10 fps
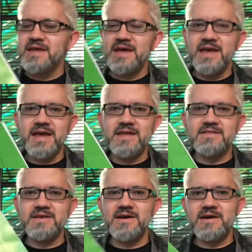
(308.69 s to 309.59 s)

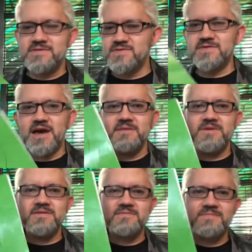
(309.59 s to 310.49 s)
And so I'm
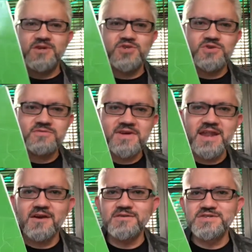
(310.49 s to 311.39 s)
in version right
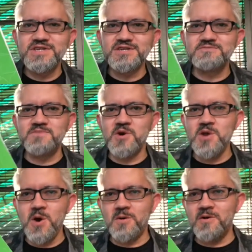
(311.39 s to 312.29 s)
now
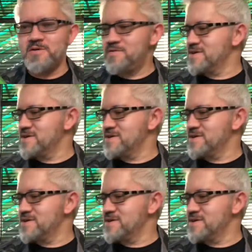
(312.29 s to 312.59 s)
6.0 of